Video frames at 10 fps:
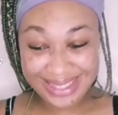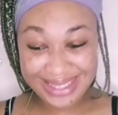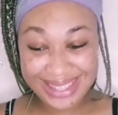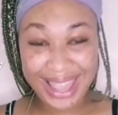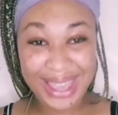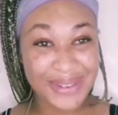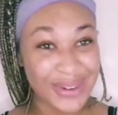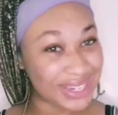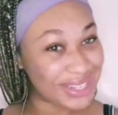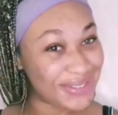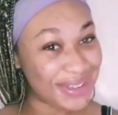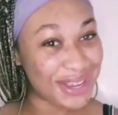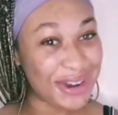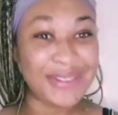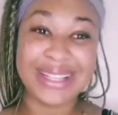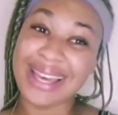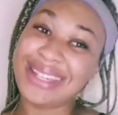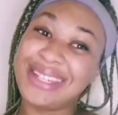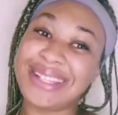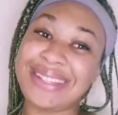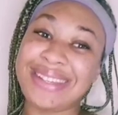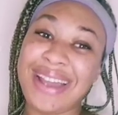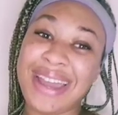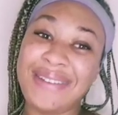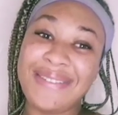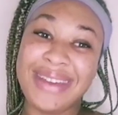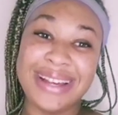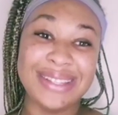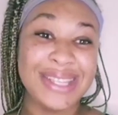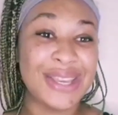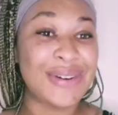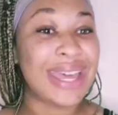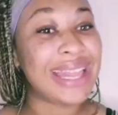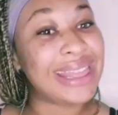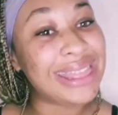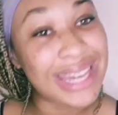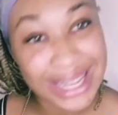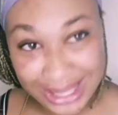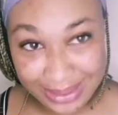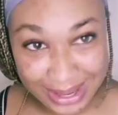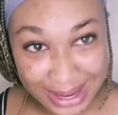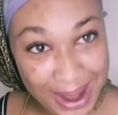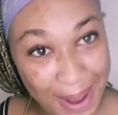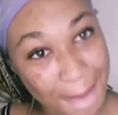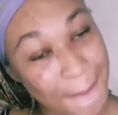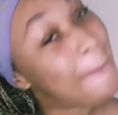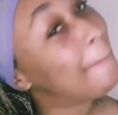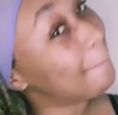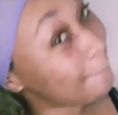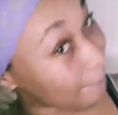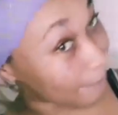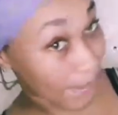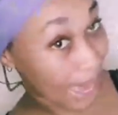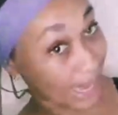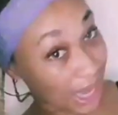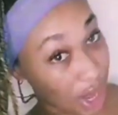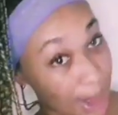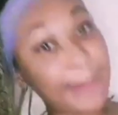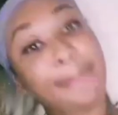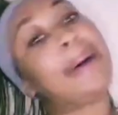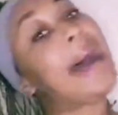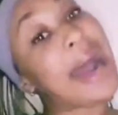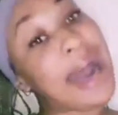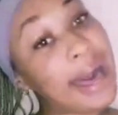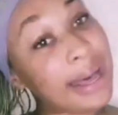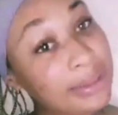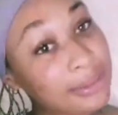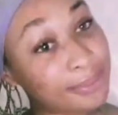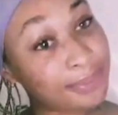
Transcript: thank you for watching the video remember to like share subscribe and i'll see you in the next one Bye, y'all. Bye.